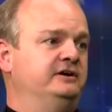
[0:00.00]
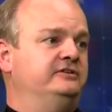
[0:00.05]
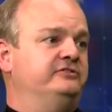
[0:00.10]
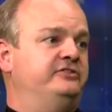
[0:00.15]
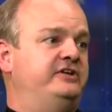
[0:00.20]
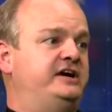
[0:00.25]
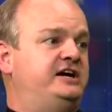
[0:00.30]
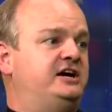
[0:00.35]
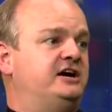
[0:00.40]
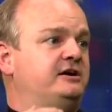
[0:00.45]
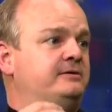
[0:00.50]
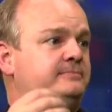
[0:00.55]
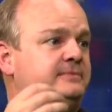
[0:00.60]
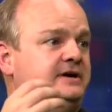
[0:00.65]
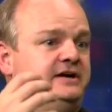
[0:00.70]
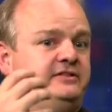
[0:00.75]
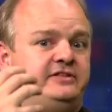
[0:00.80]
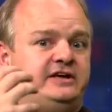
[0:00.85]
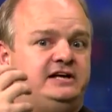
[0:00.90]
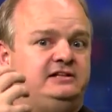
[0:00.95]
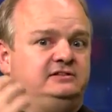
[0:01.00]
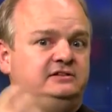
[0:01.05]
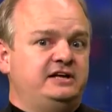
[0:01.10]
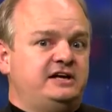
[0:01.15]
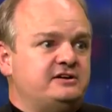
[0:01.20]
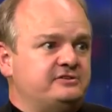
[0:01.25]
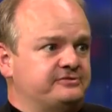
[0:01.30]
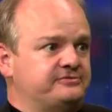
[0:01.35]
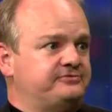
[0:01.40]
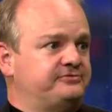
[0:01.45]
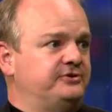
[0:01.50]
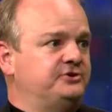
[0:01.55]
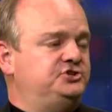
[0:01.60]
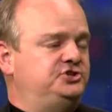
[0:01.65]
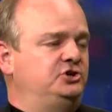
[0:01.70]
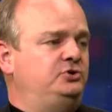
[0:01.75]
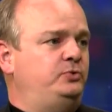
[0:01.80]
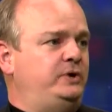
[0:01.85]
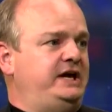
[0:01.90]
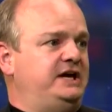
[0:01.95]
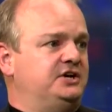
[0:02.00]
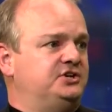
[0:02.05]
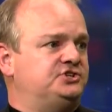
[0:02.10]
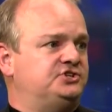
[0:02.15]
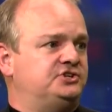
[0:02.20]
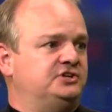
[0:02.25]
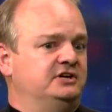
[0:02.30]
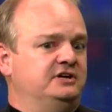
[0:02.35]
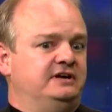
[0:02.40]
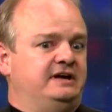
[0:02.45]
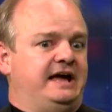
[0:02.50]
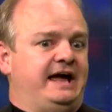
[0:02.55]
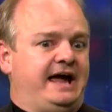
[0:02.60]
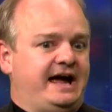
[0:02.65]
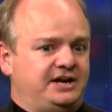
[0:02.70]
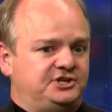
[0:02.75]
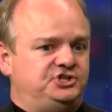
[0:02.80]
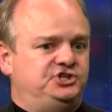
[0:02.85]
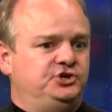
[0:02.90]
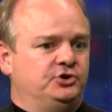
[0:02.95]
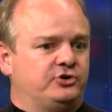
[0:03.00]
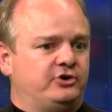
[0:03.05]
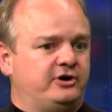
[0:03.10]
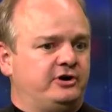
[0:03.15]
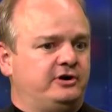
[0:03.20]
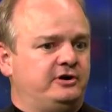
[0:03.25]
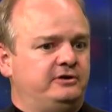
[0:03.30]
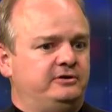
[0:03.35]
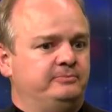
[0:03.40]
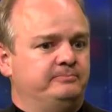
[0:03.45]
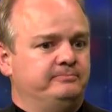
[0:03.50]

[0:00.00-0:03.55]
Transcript: they come and they live for two weeks at your